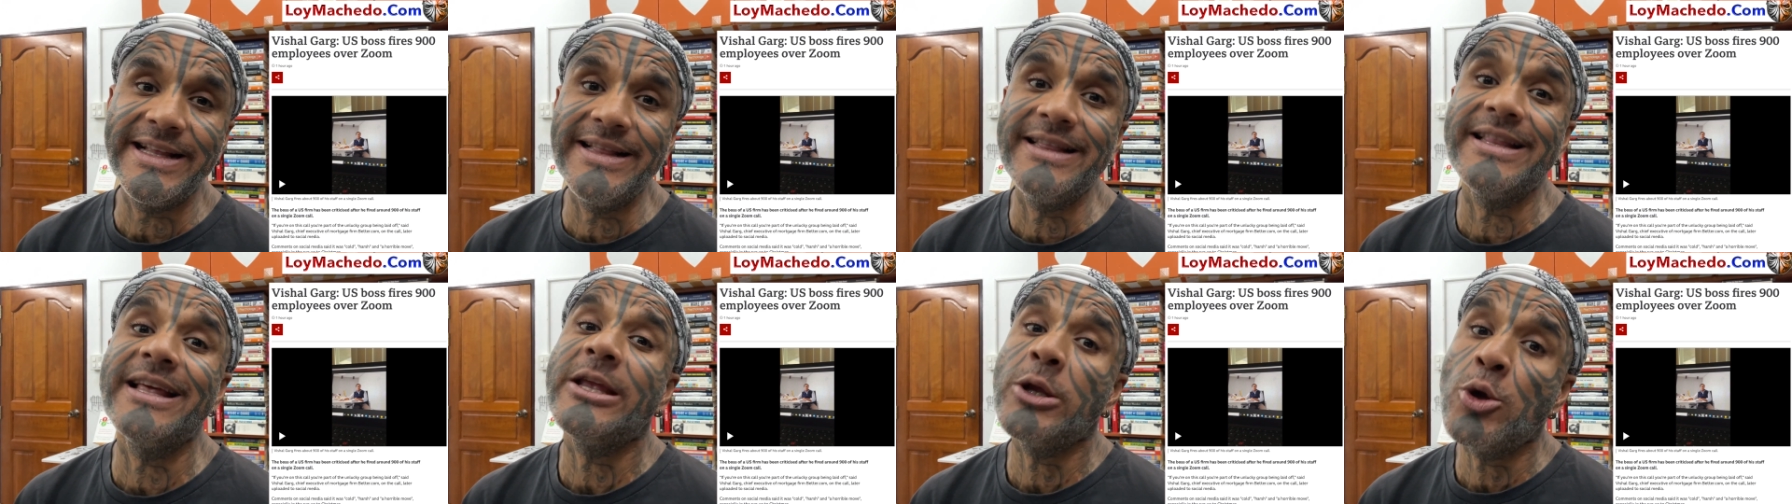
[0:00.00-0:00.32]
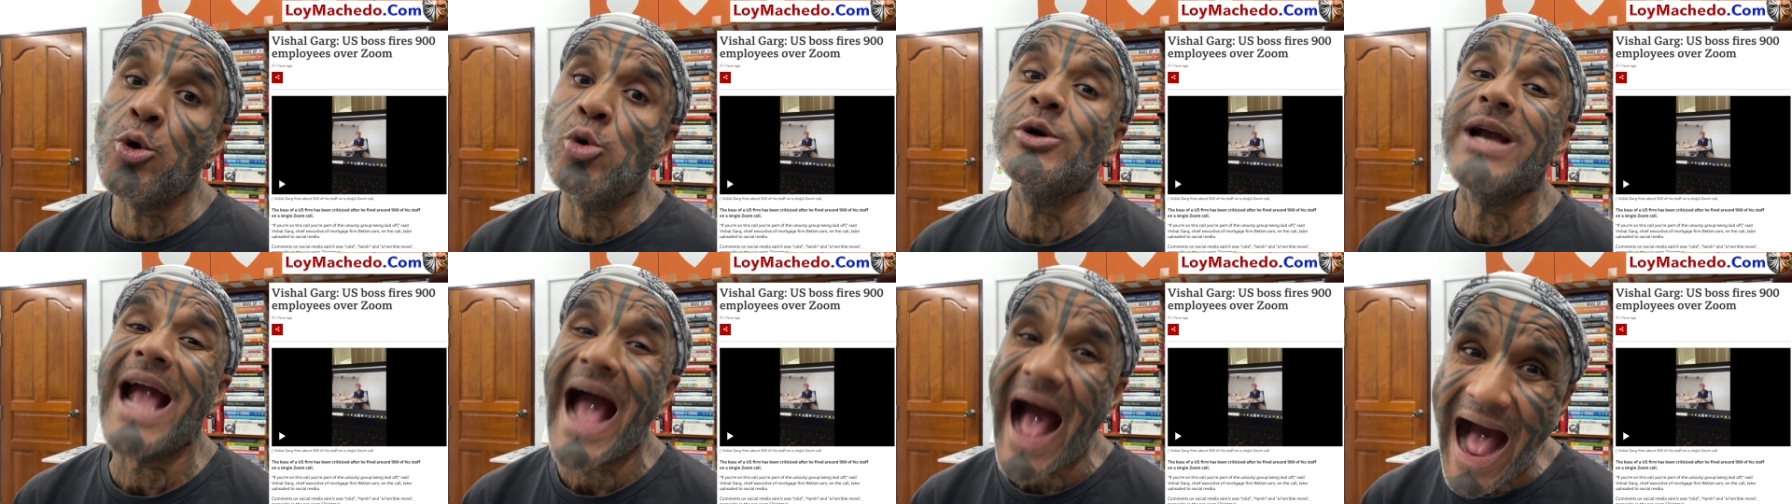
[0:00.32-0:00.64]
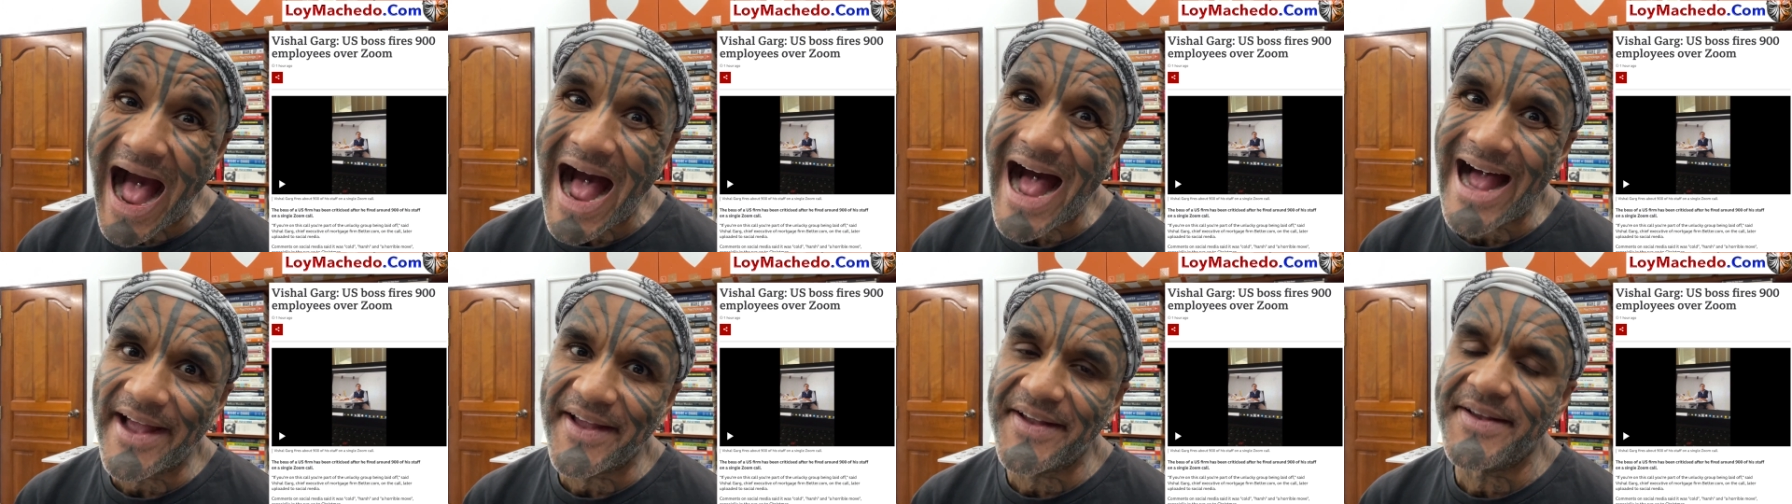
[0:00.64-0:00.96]
in the
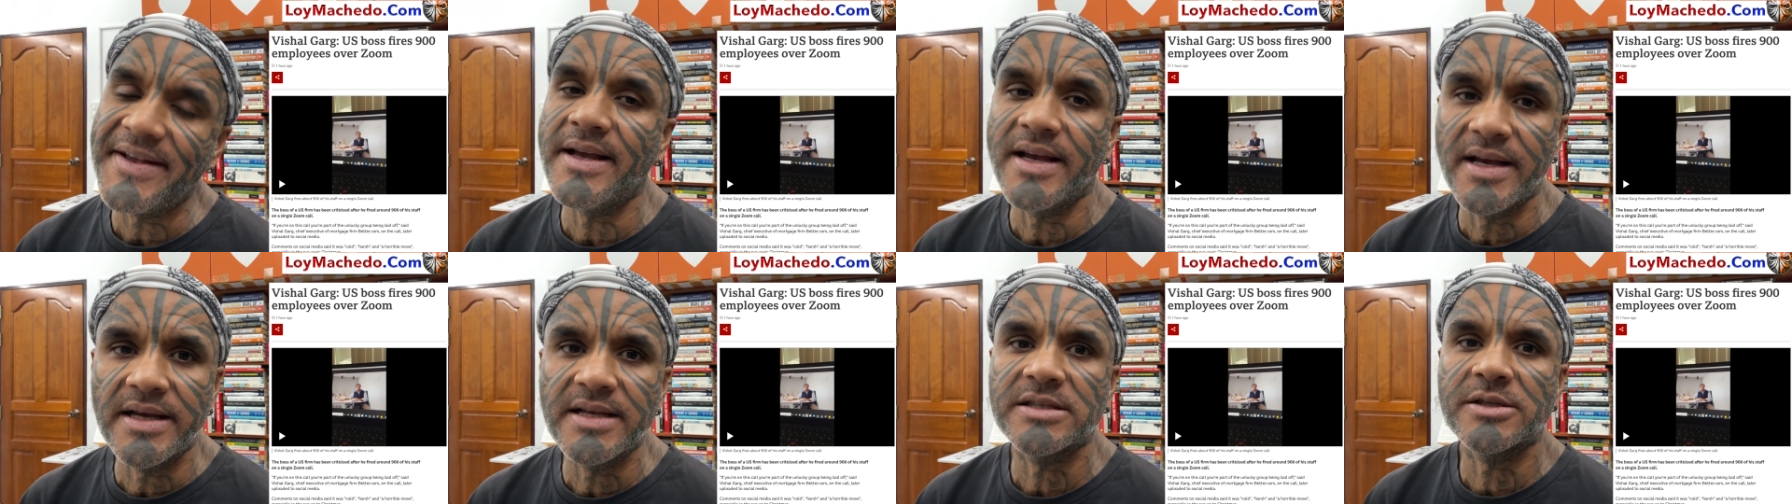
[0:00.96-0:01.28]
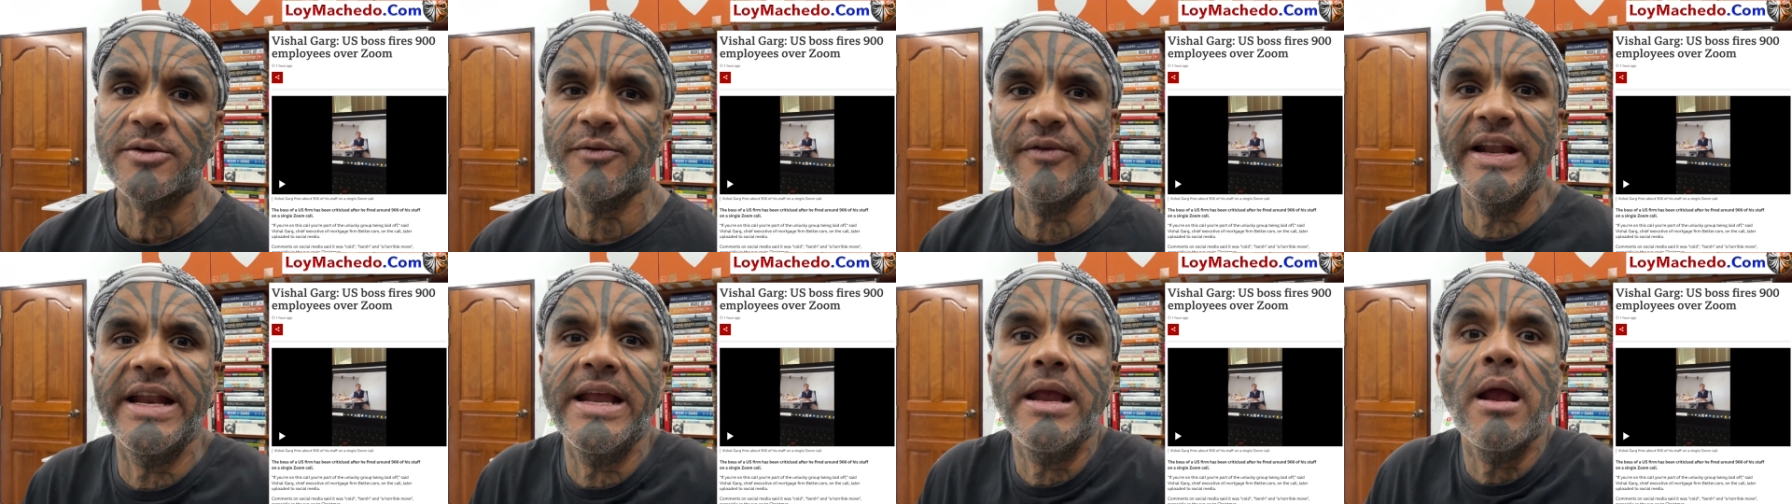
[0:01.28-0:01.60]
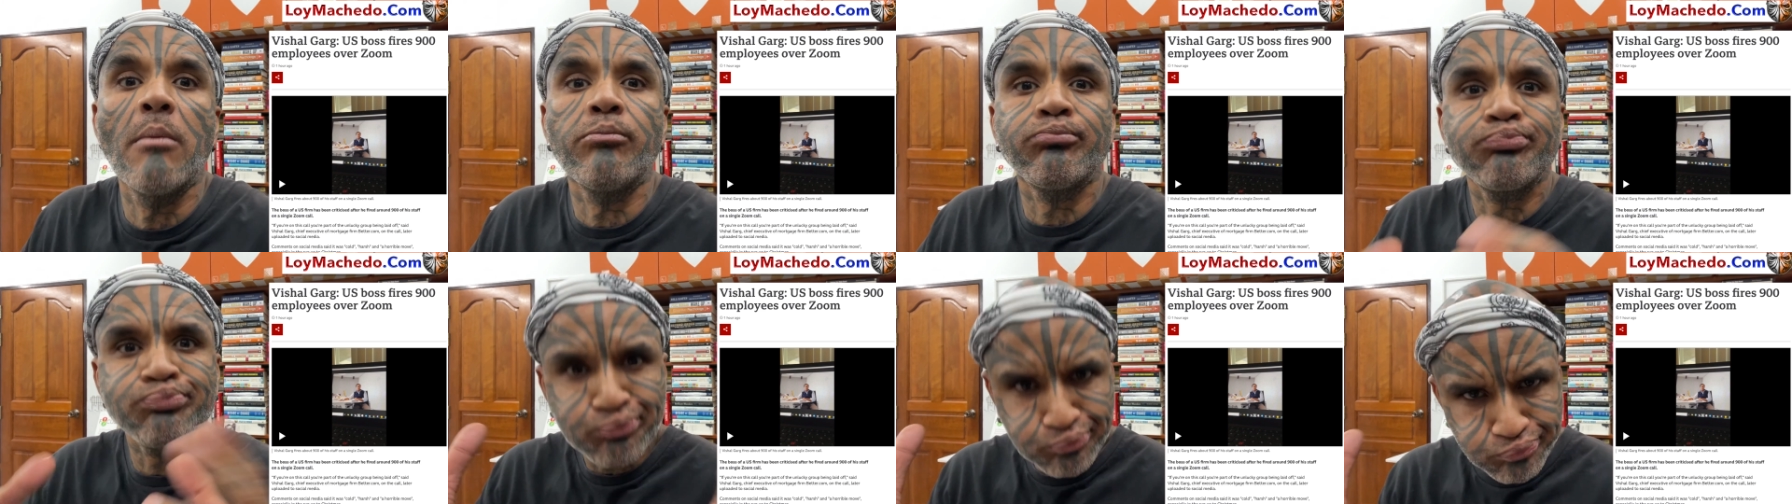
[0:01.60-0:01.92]
UK is very...